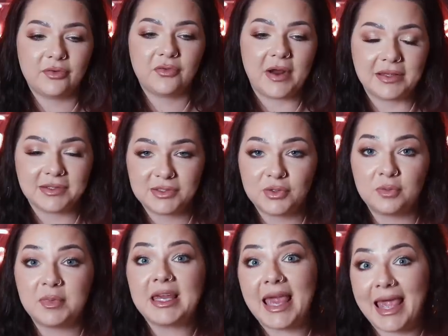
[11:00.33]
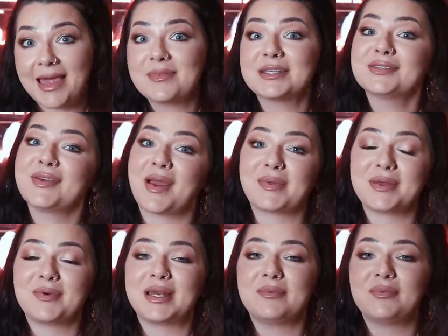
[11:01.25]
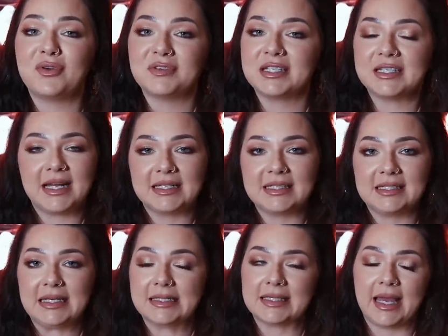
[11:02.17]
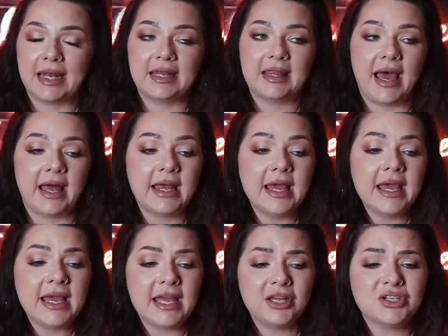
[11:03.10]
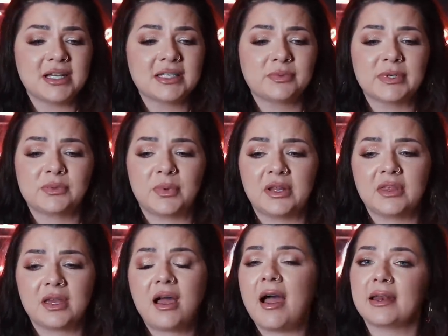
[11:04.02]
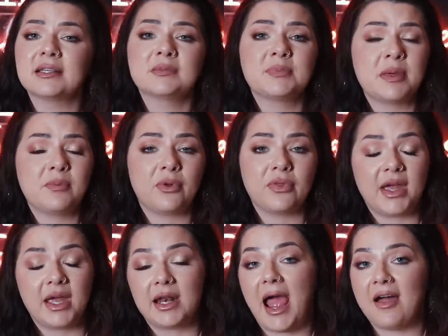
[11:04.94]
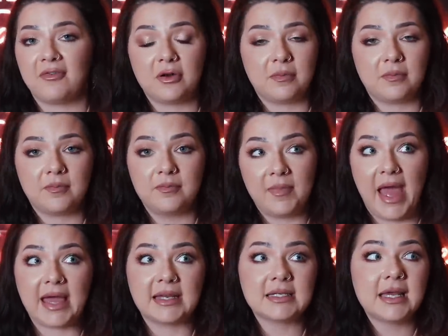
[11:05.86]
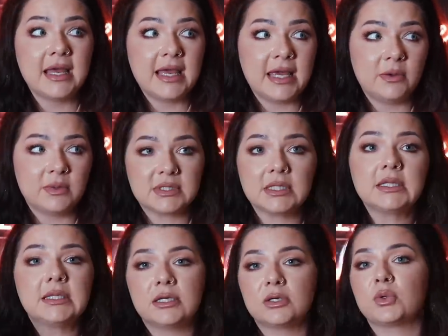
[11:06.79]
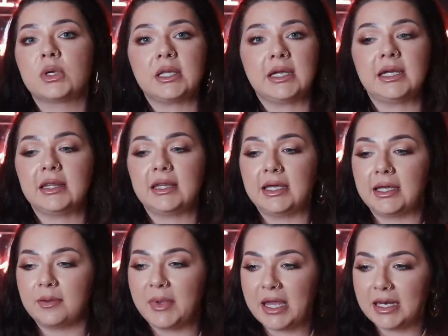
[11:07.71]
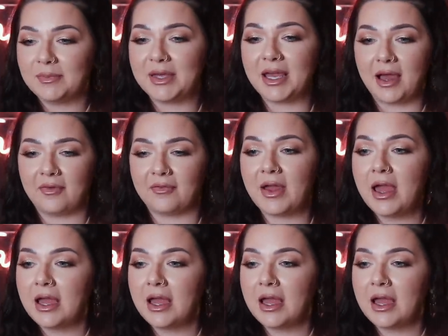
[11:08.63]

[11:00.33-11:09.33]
friends who became his family when he moved to Tennessee said that Ejaz was one of the kindest people they had ever met. He was literally the epitome of